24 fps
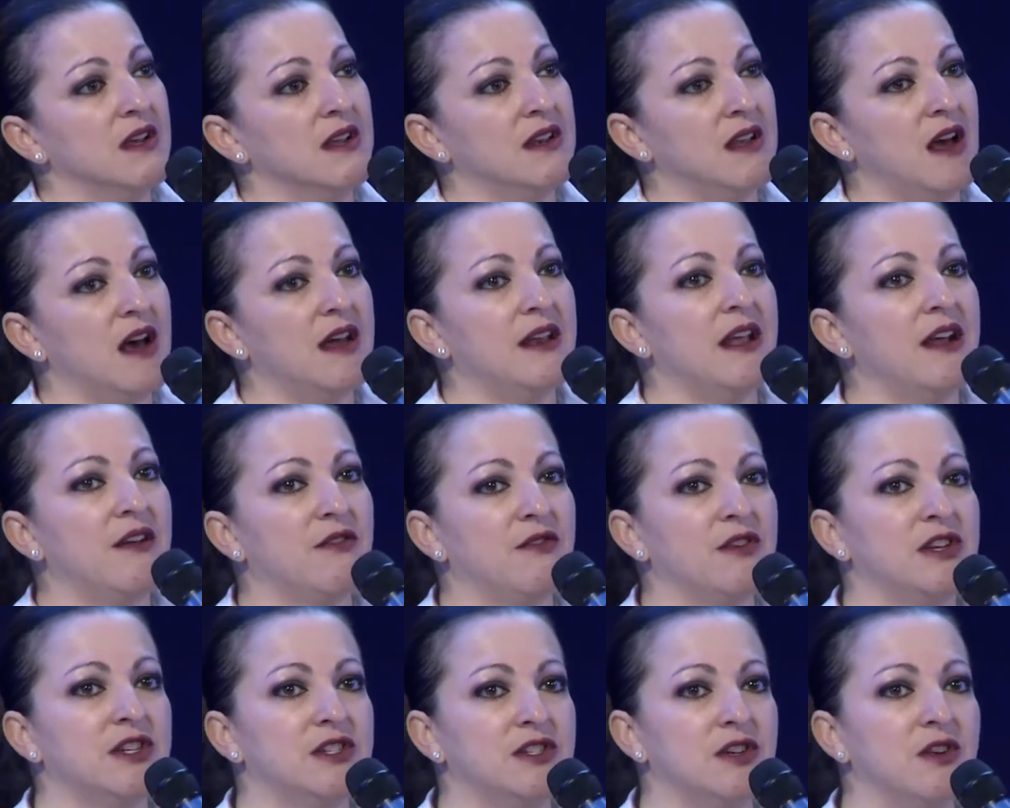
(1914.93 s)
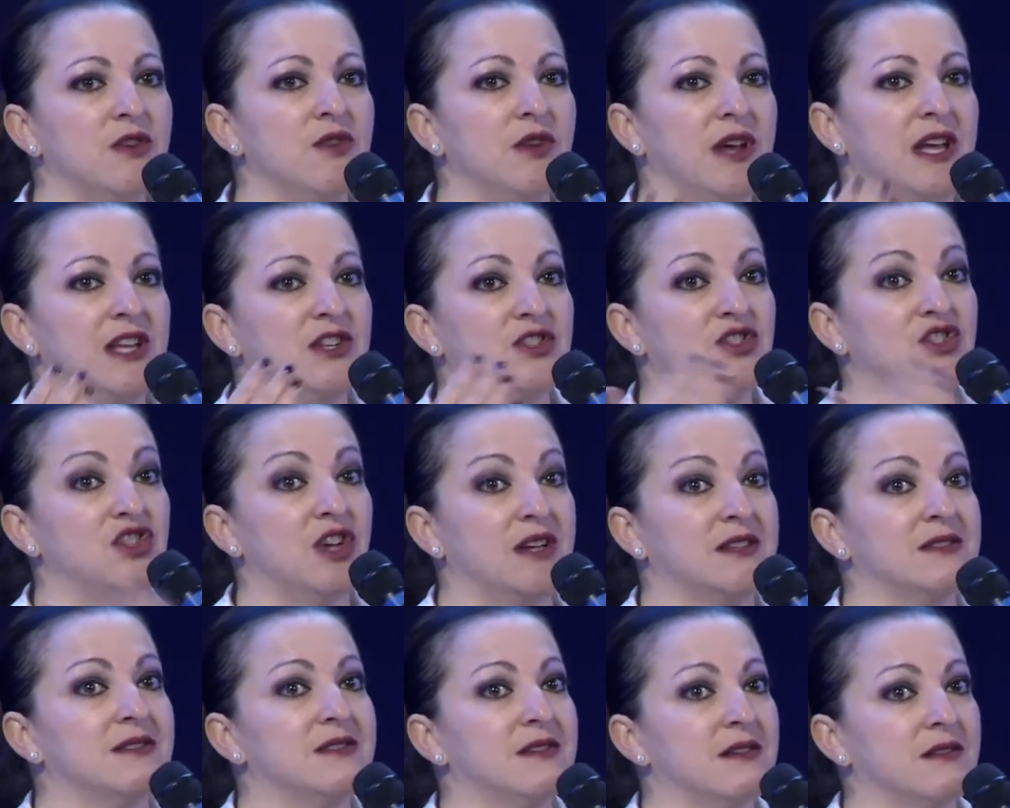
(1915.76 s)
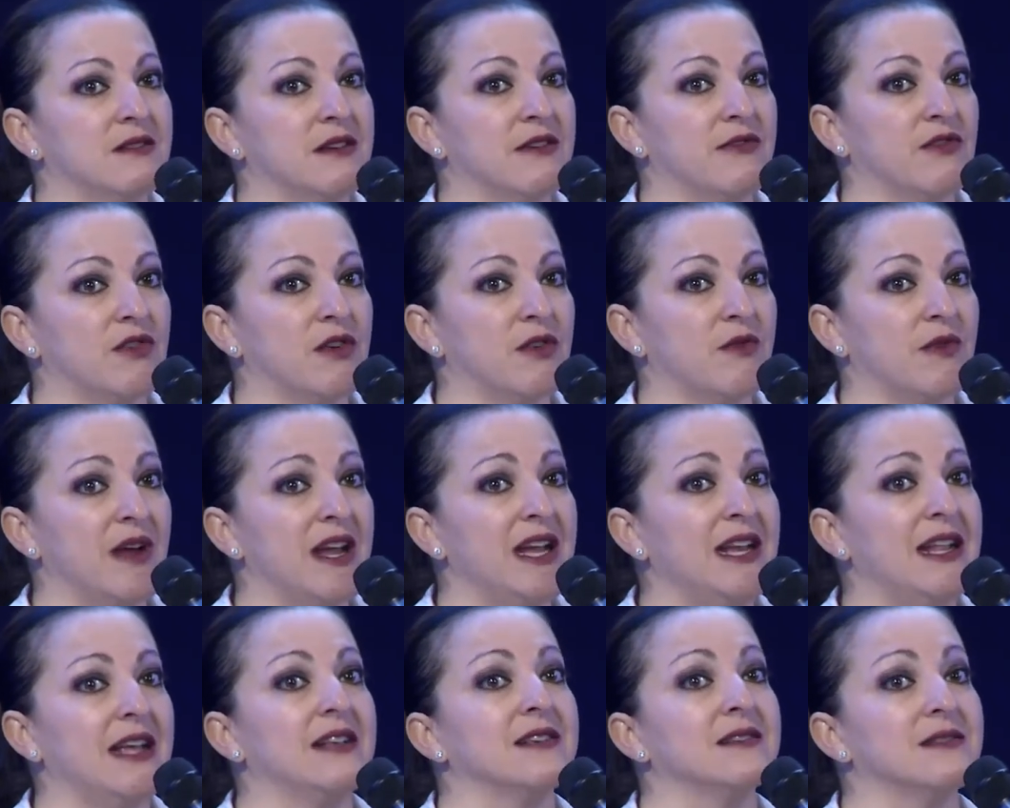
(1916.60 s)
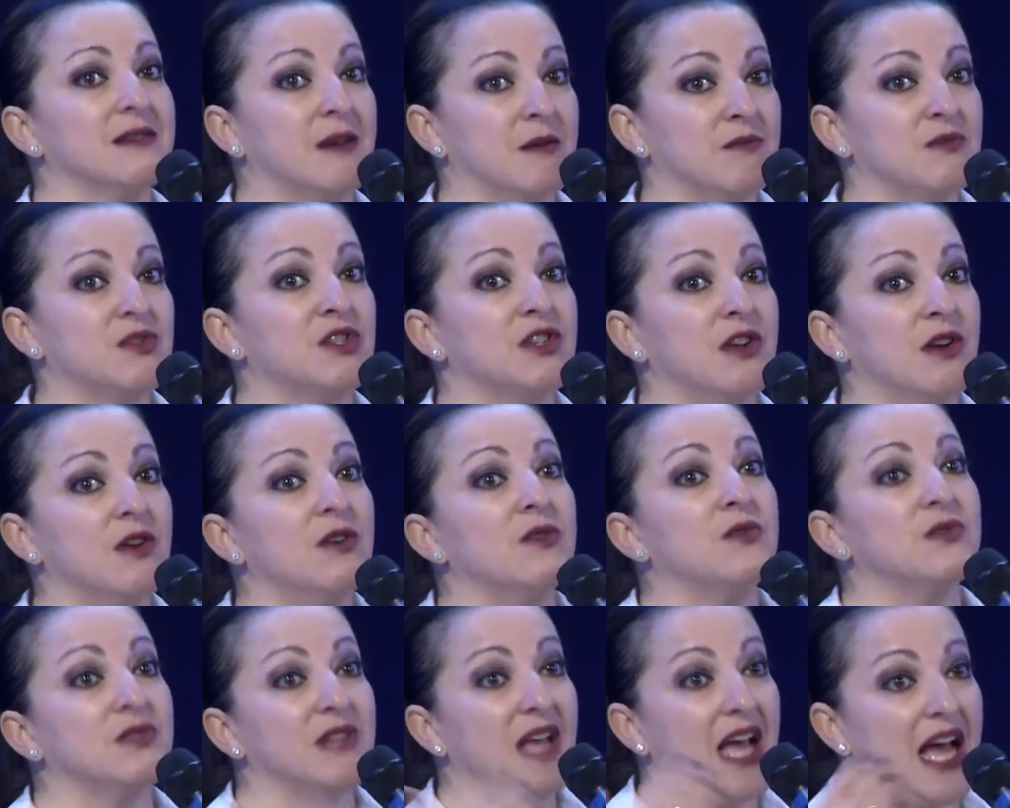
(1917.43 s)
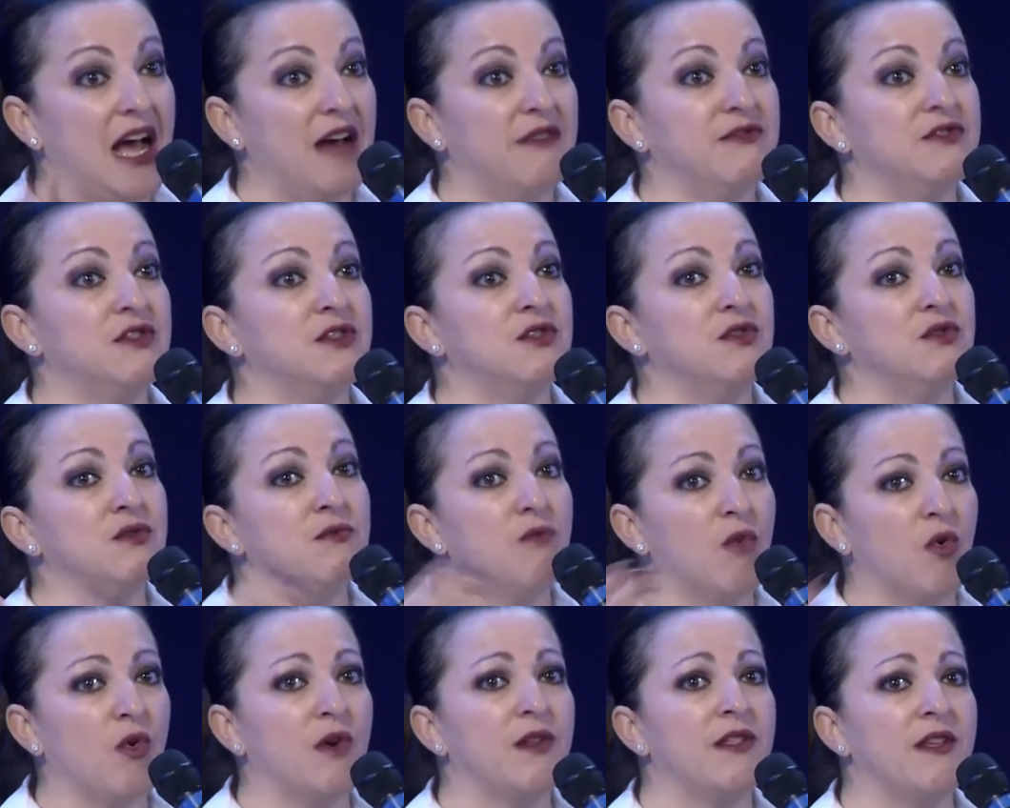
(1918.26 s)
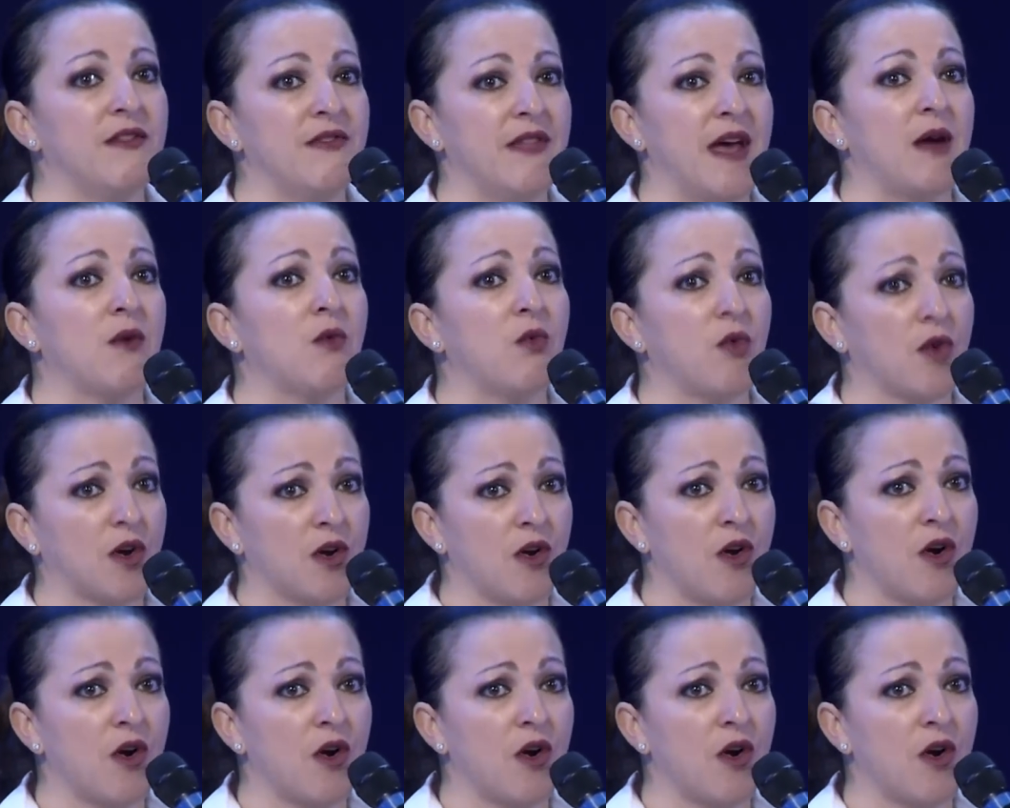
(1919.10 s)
Not every show can just deliver a rating. Some shows have to do more than that, work